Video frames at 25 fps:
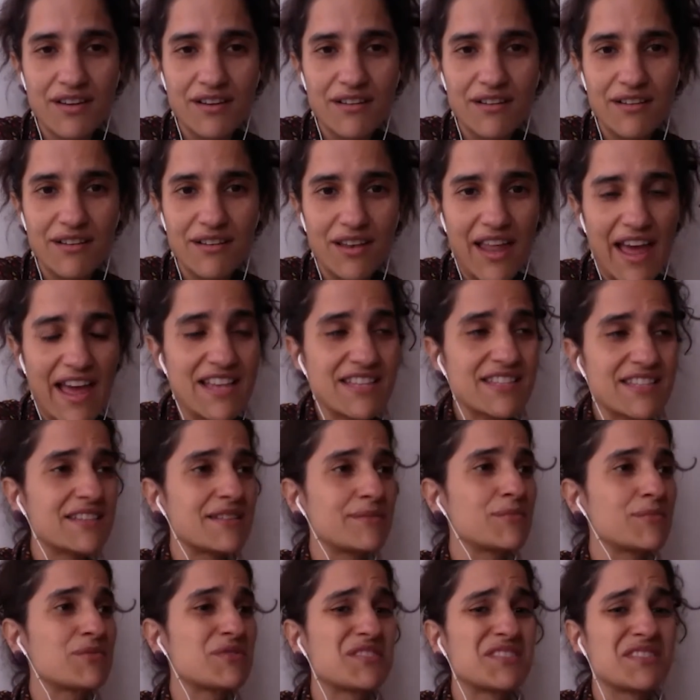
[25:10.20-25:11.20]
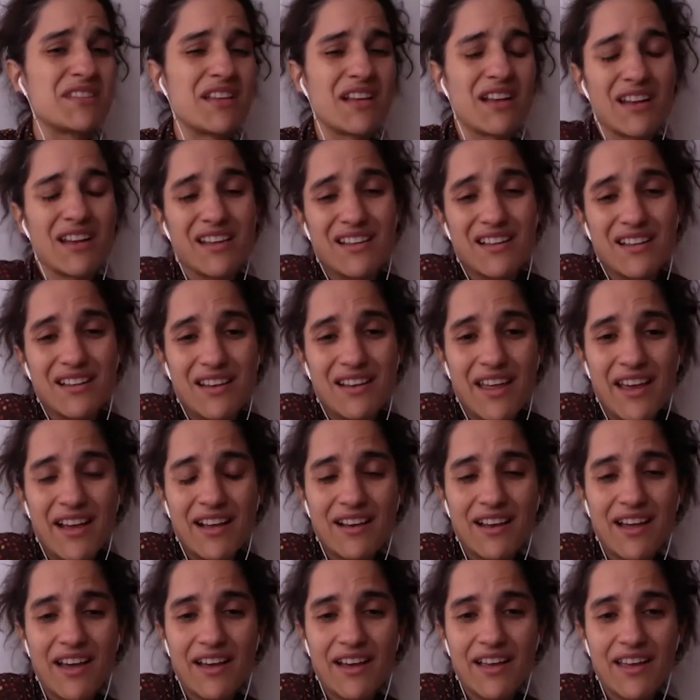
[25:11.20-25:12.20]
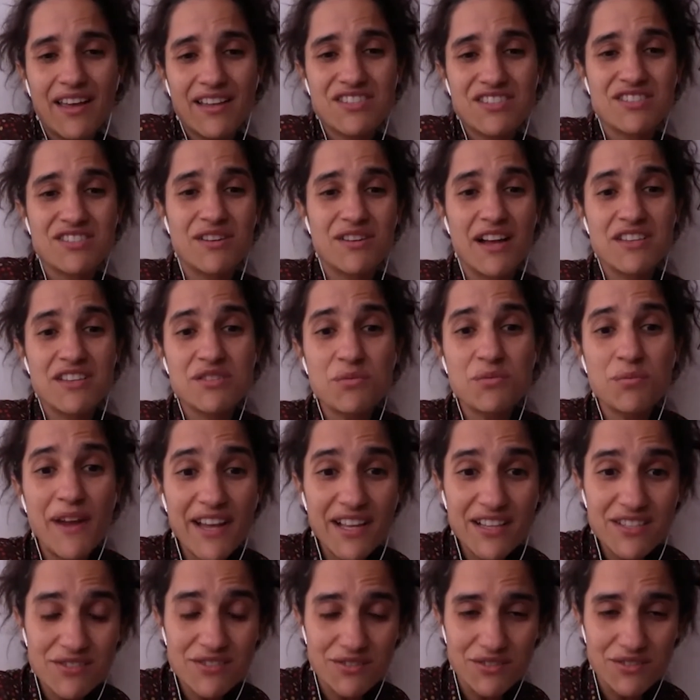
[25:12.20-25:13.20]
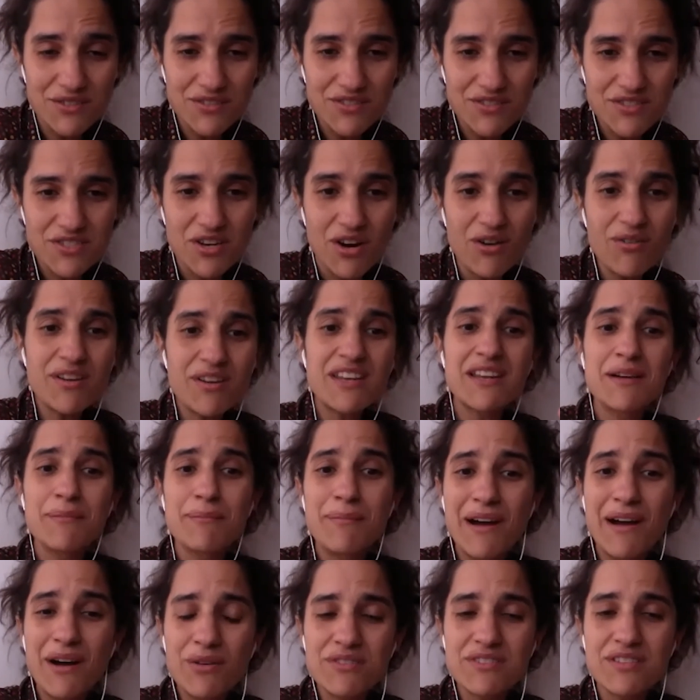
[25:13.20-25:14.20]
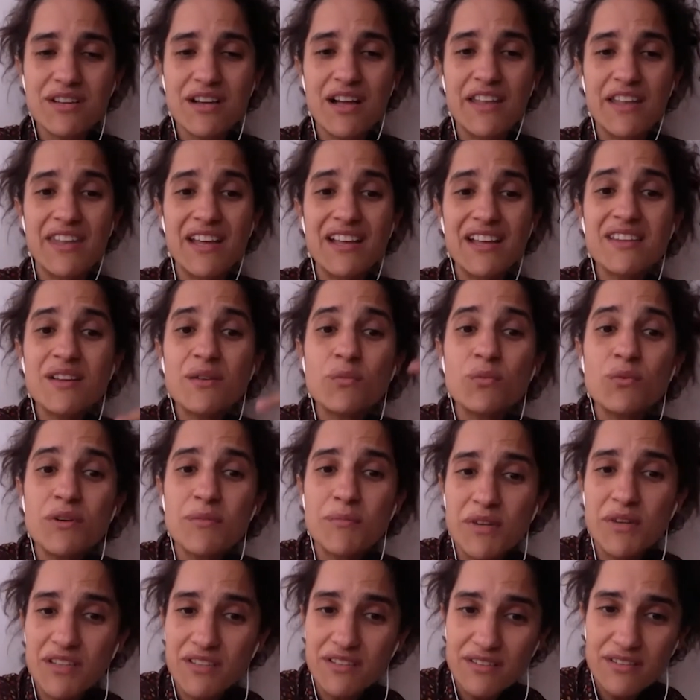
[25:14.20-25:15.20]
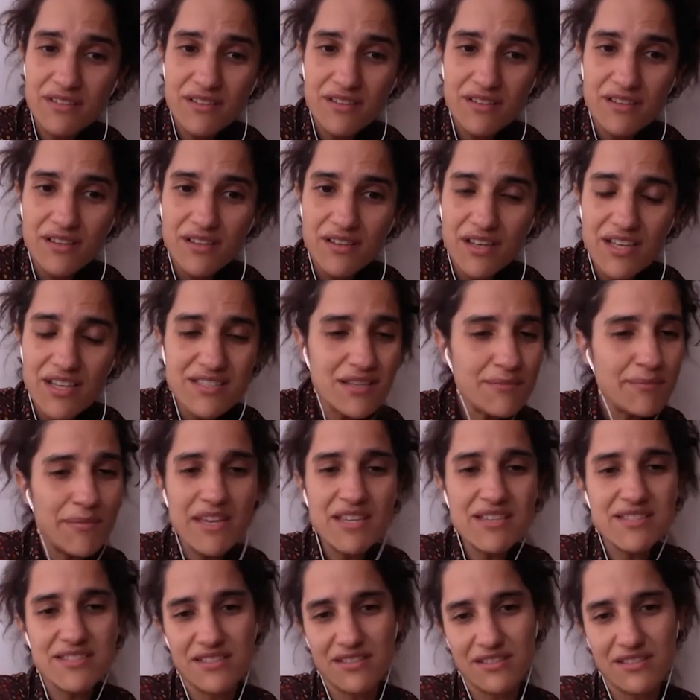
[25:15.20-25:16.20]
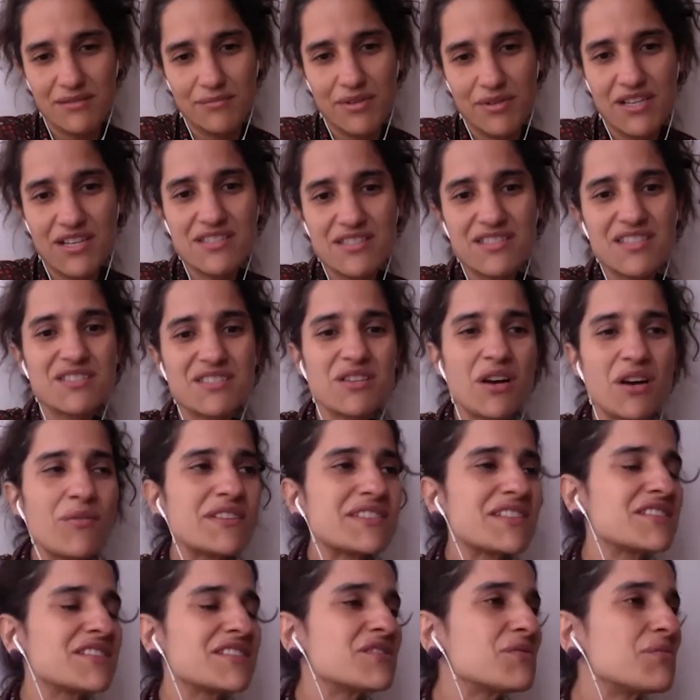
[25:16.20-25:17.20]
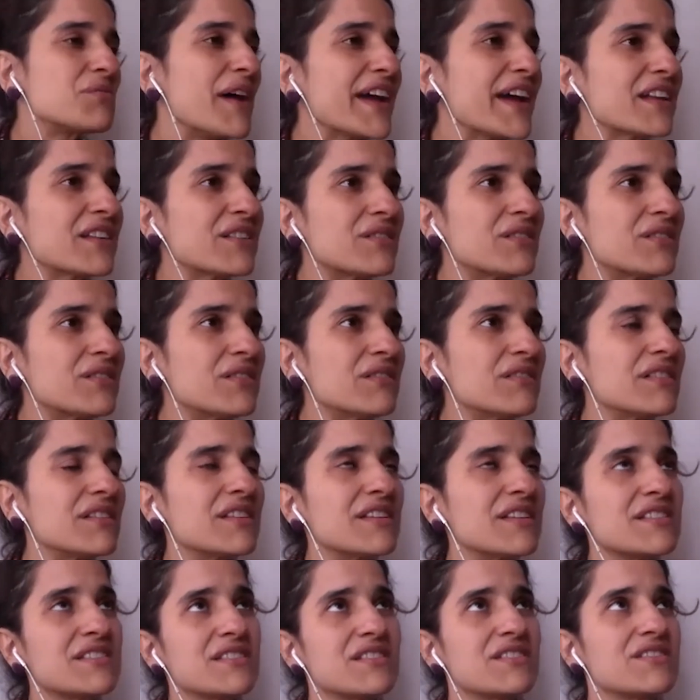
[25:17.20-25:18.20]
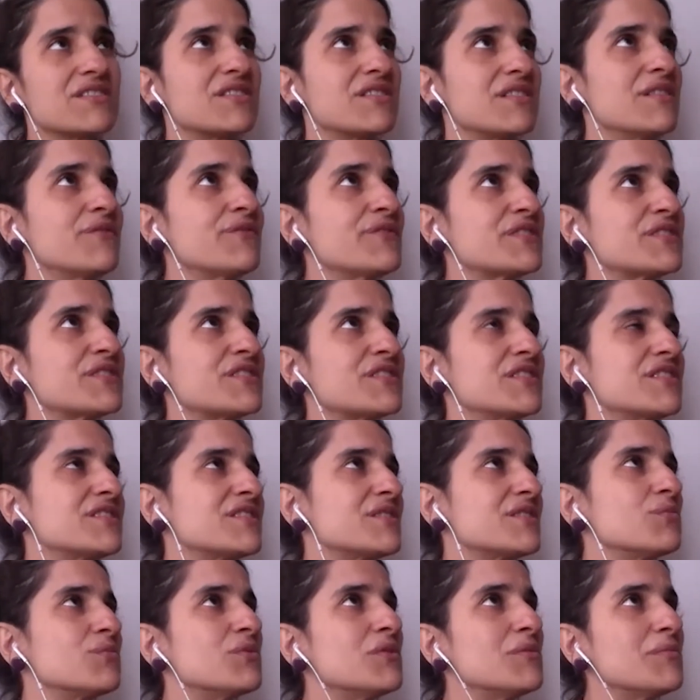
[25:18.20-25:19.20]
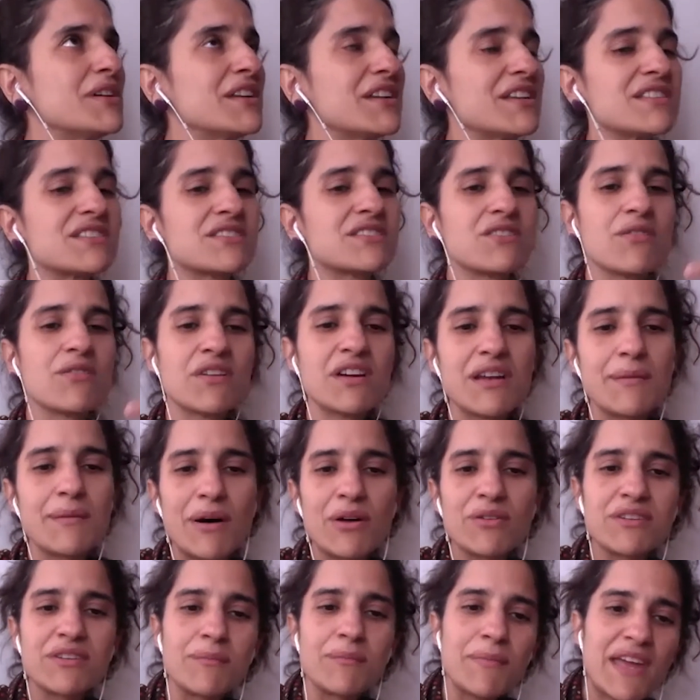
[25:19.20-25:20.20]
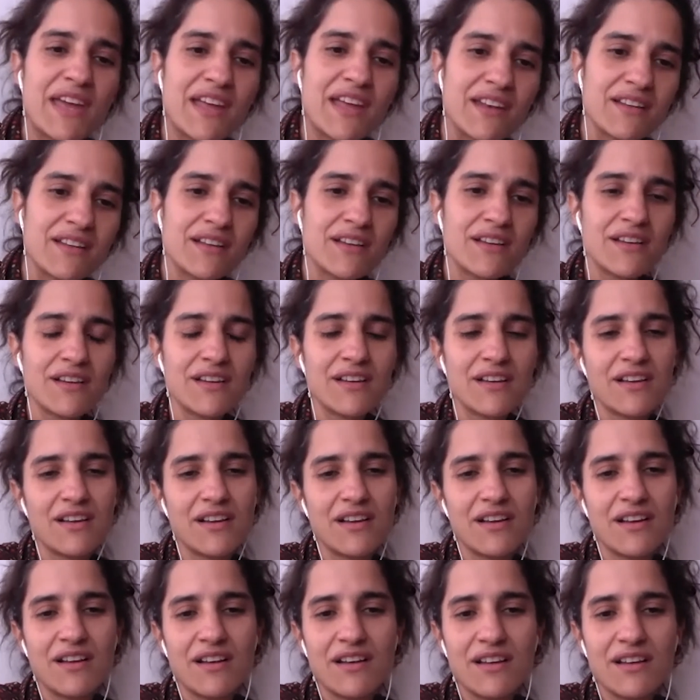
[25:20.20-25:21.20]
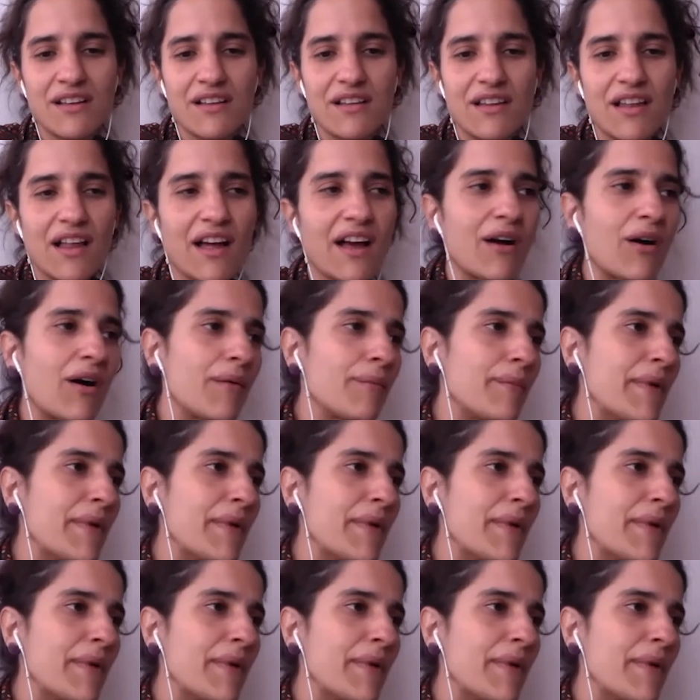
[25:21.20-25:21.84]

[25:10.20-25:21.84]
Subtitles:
as a director talking about another woman, it's amazing, because it's always a director. If she's a woman, it's talking about a man, a